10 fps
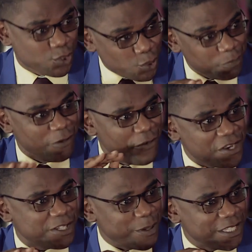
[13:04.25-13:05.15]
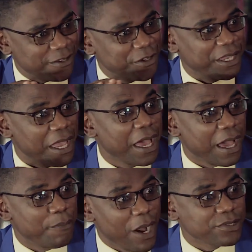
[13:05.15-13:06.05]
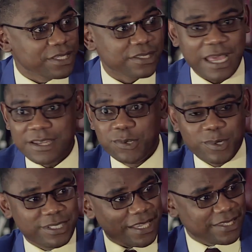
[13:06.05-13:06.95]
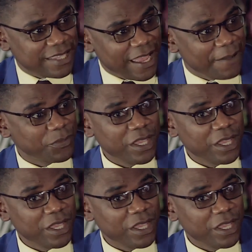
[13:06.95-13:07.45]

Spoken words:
They should be very specific about it and not just, be